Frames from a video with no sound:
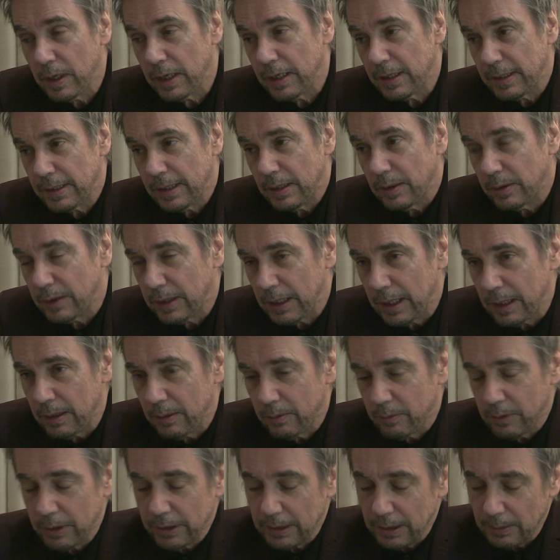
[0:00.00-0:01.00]
I said, okay,
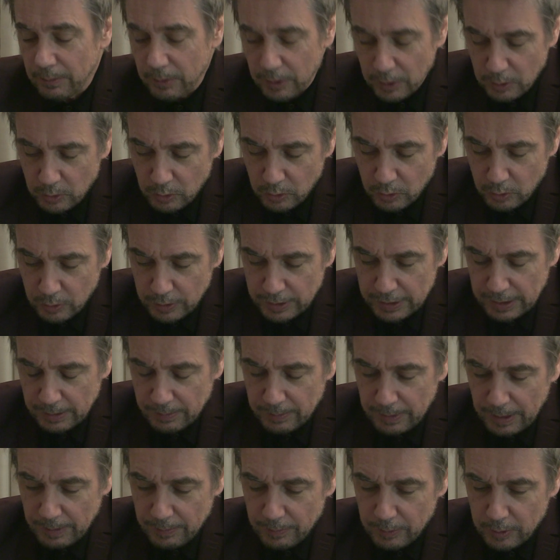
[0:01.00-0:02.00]
what I'm going to do is
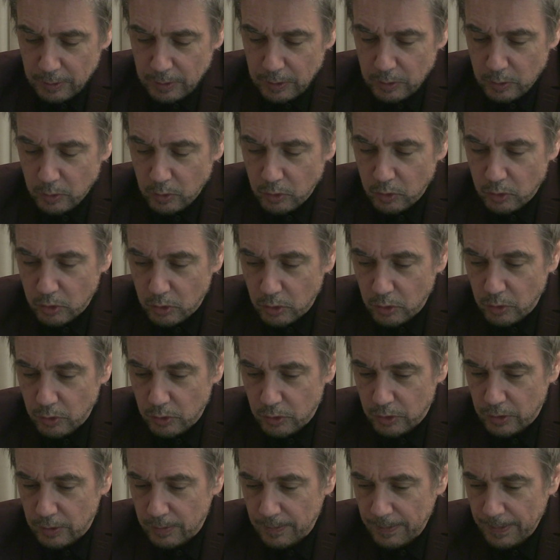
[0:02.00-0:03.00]
I'm going to
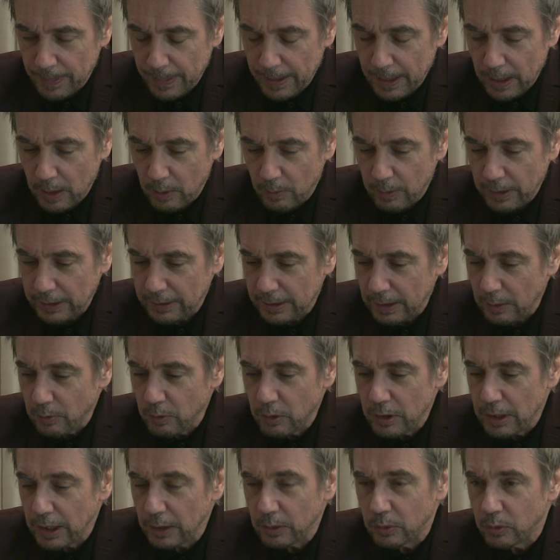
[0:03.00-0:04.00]
choose what I
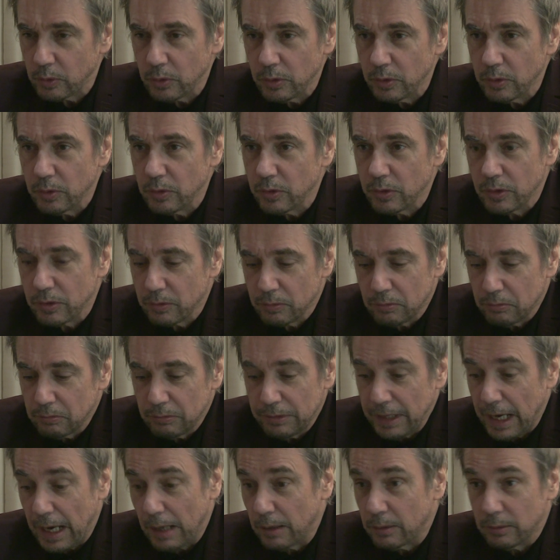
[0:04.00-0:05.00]
would like to use
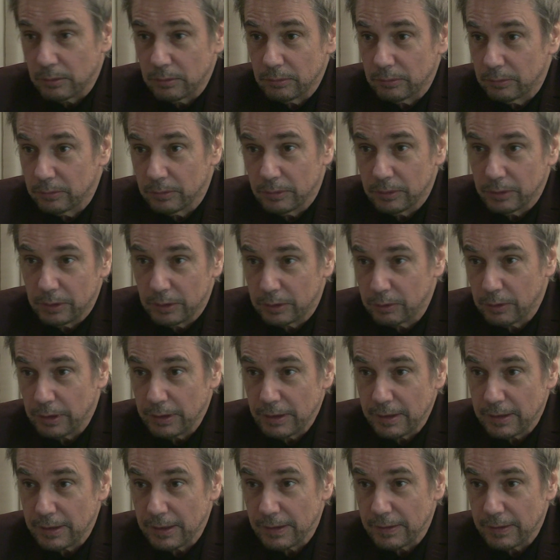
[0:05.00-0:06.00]
now, in
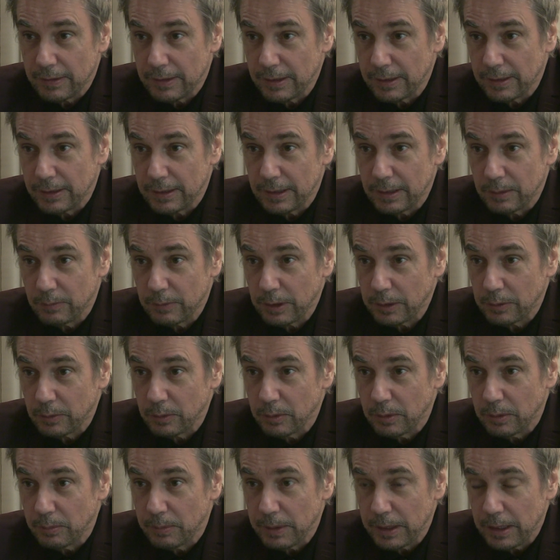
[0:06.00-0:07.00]
2016, what
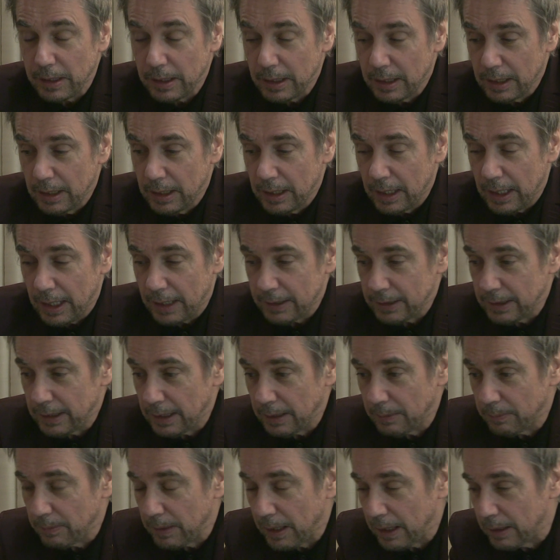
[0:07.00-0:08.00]
would it be? And
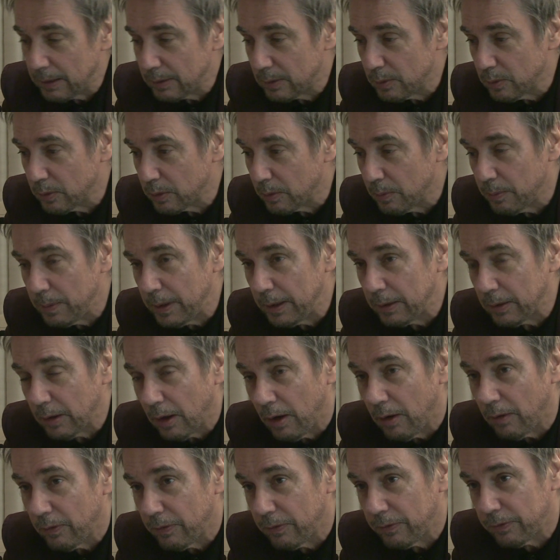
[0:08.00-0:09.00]
then I took a bit
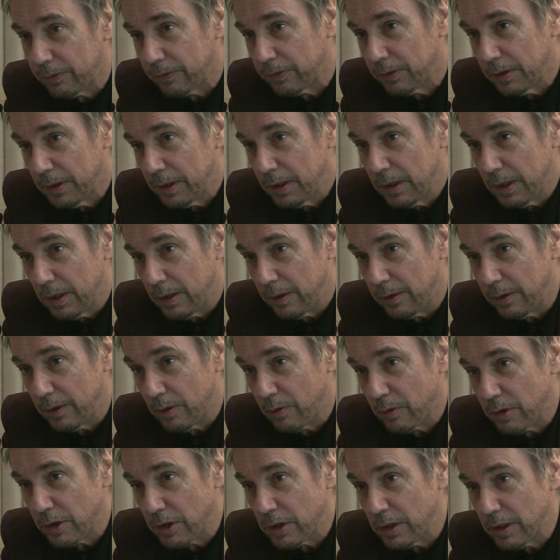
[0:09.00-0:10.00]
of the
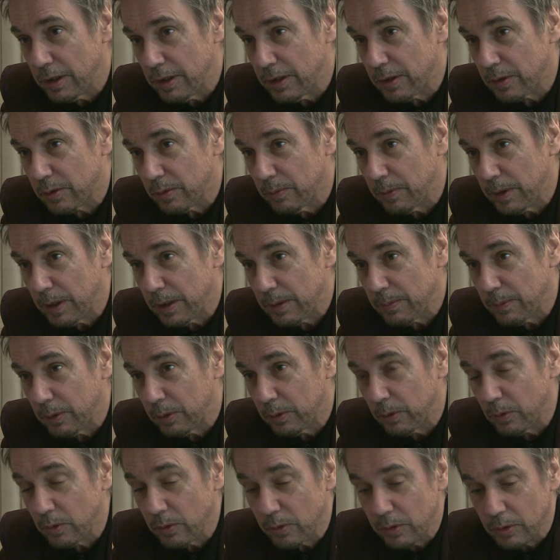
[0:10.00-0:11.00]
original instruments,
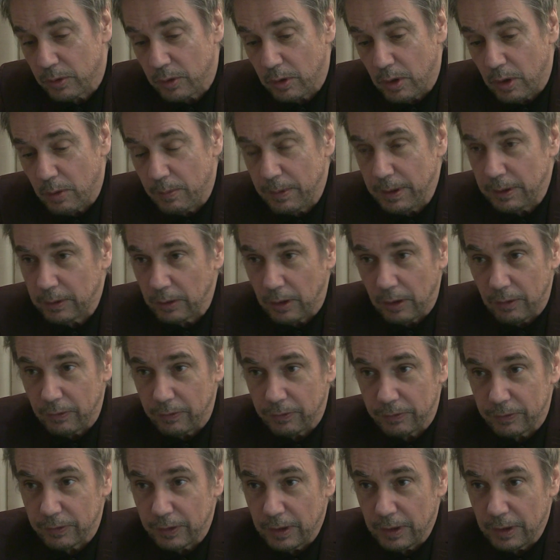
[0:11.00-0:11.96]
but also a bit of